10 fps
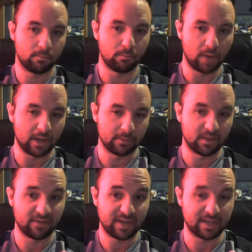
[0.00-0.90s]
bottom
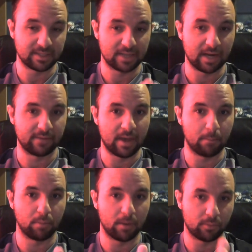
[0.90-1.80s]
left-hand side of
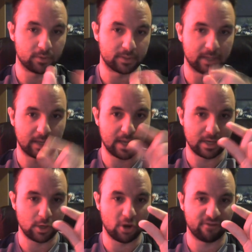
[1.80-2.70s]
that bumper is like
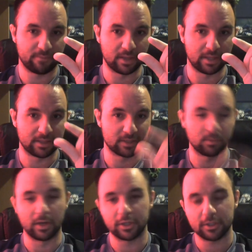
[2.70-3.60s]
hanging off by like this
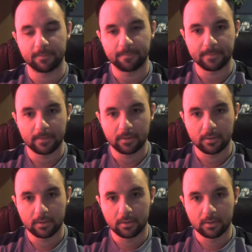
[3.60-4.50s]
much.
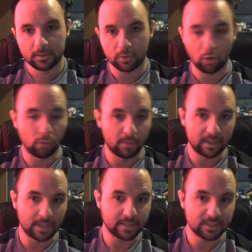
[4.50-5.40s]
So all my
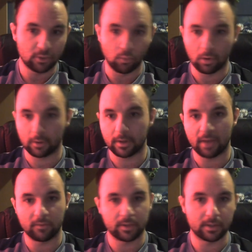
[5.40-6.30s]
lights still work.
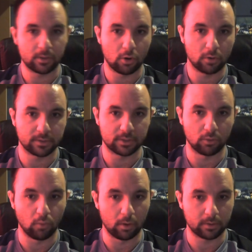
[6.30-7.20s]
Everything in the car
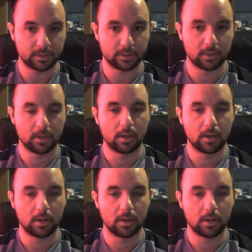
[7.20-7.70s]
still works.